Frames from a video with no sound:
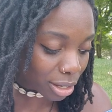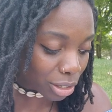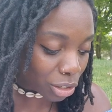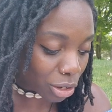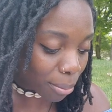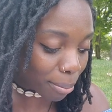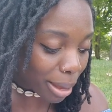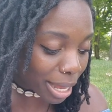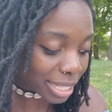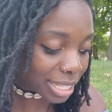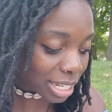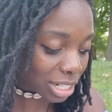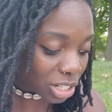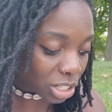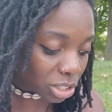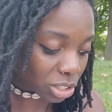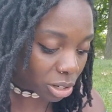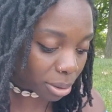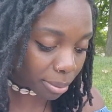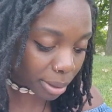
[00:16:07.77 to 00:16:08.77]
Your message
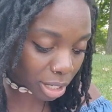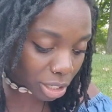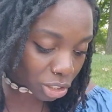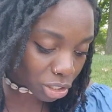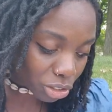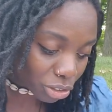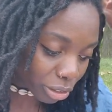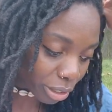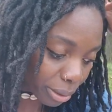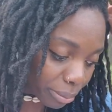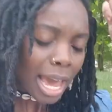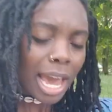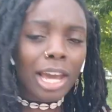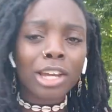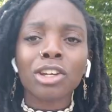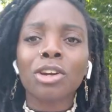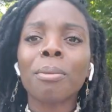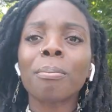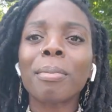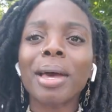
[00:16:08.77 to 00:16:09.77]
is your ministry,
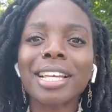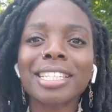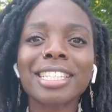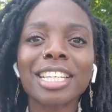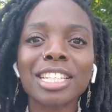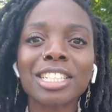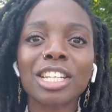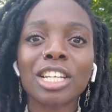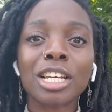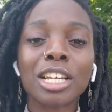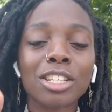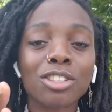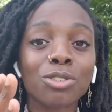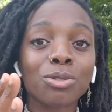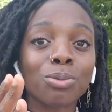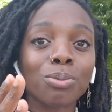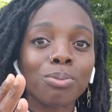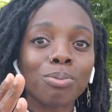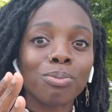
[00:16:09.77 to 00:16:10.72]
and your message is